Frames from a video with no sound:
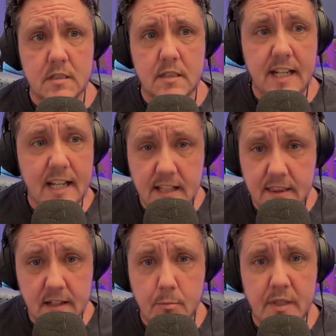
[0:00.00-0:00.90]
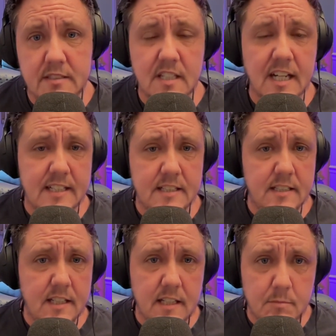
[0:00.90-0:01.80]
Any therapist. I did
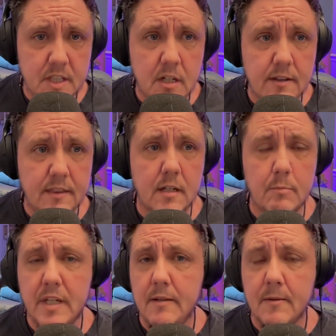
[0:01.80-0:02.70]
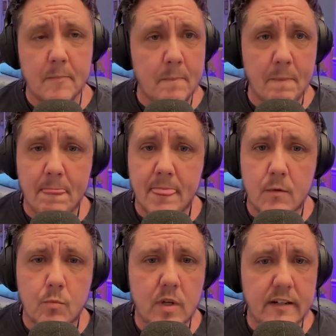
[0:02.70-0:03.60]
EMDR therapy,
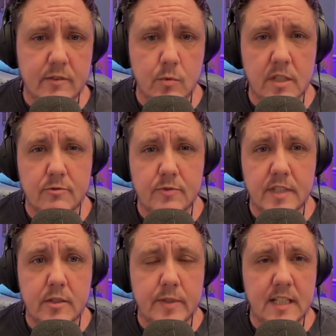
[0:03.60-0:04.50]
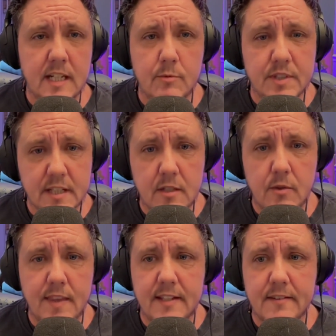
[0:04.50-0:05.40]
whatever works for you. And I will tell you
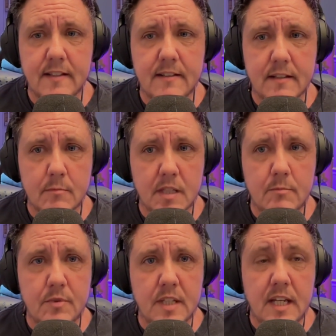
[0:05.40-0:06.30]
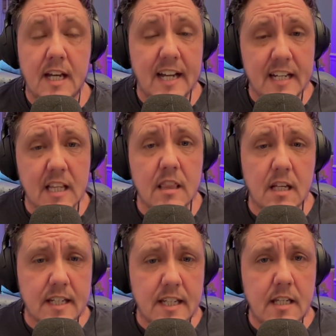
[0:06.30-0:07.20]
this, that sometimes I got
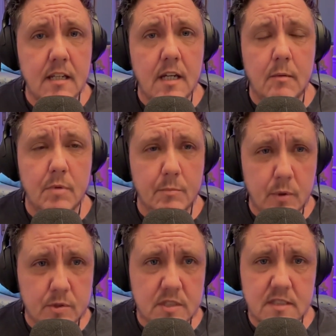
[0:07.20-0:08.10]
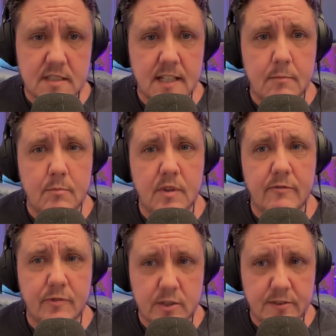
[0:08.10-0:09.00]
lucky, but most of the time, the
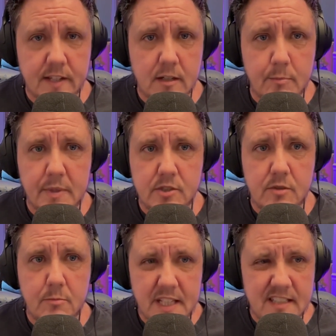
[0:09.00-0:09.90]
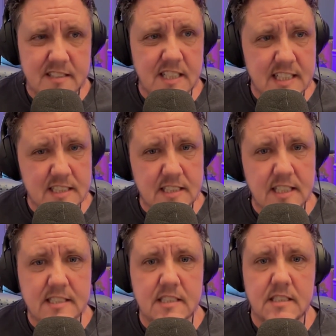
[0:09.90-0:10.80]
first therapist you meet is not
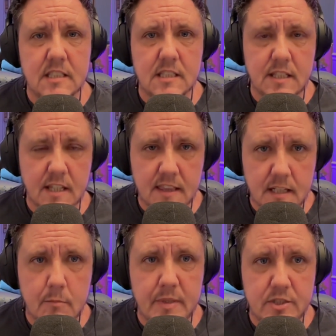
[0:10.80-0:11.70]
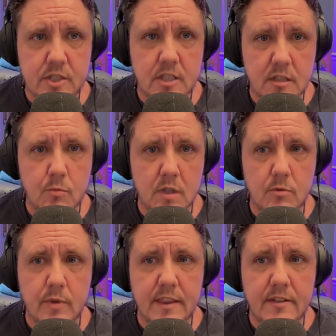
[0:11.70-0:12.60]
necessarily the therapist you're going to work with.